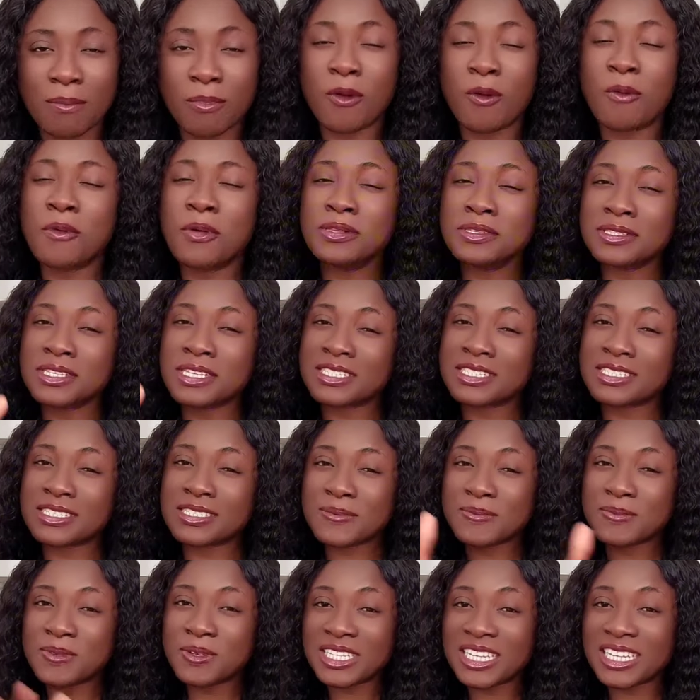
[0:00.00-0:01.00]
But once they
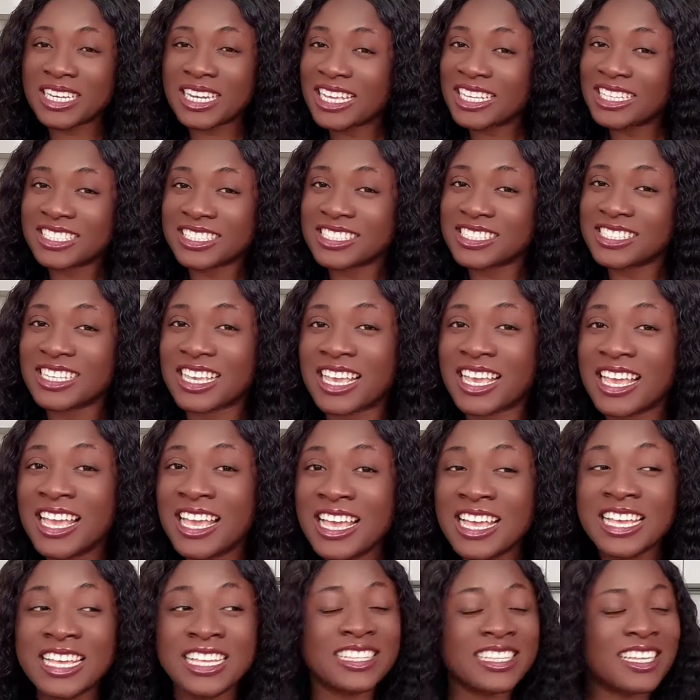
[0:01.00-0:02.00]
see money like
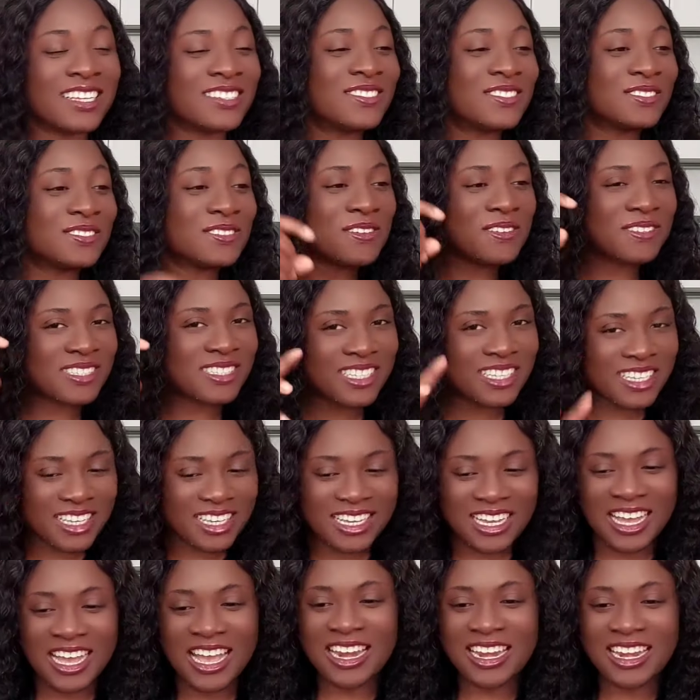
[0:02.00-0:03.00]
this, now to just
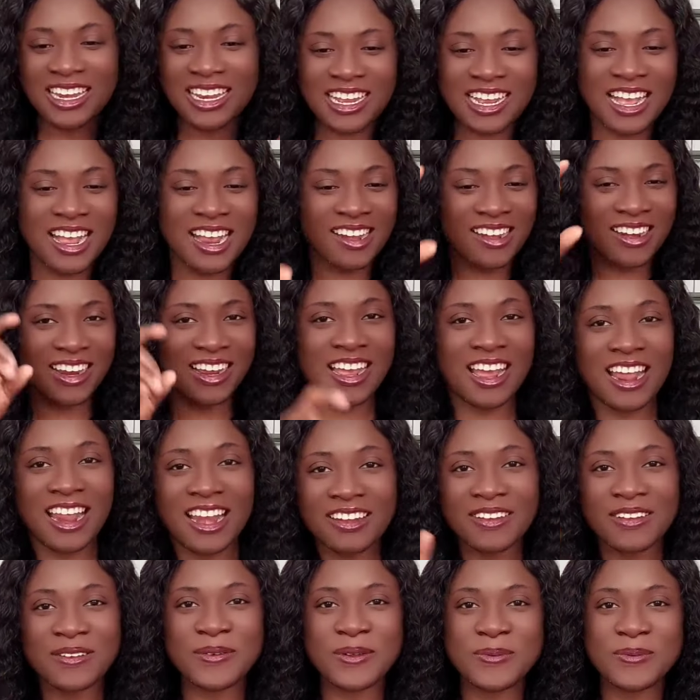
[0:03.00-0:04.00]
they
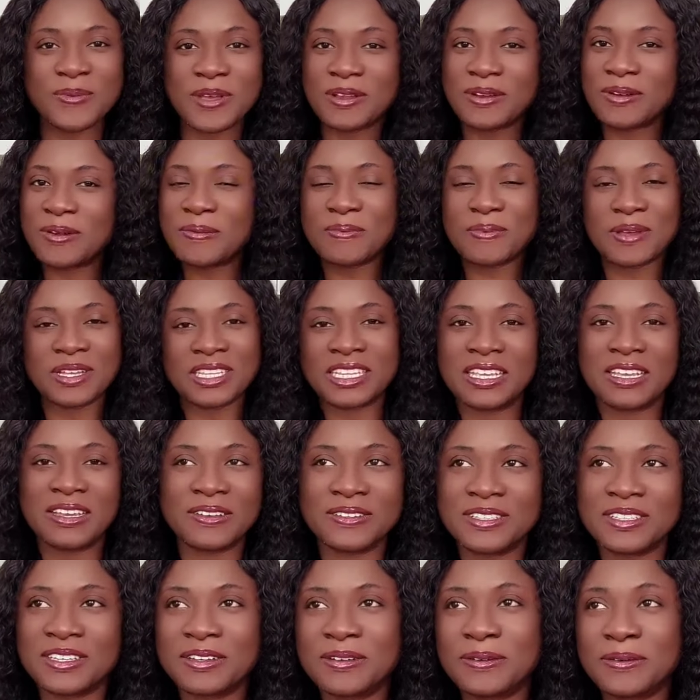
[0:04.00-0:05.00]
carry women up and
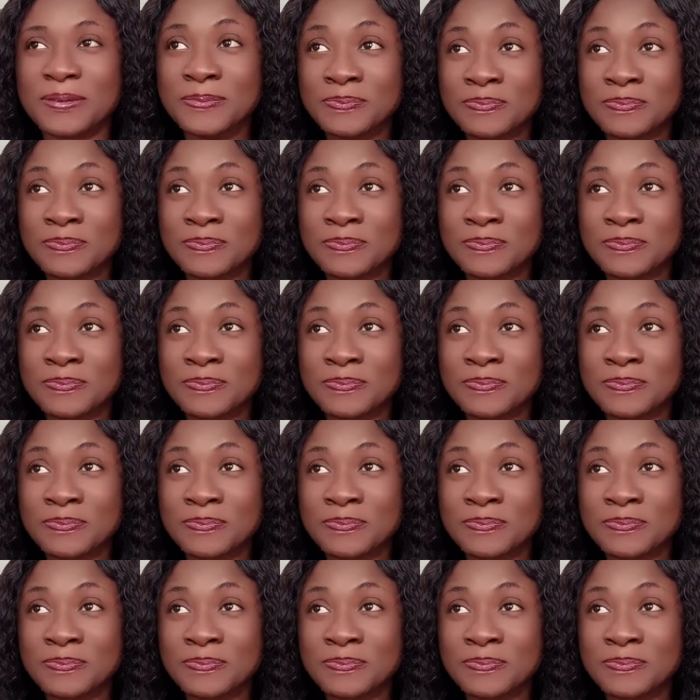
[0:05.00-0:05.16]
down they go.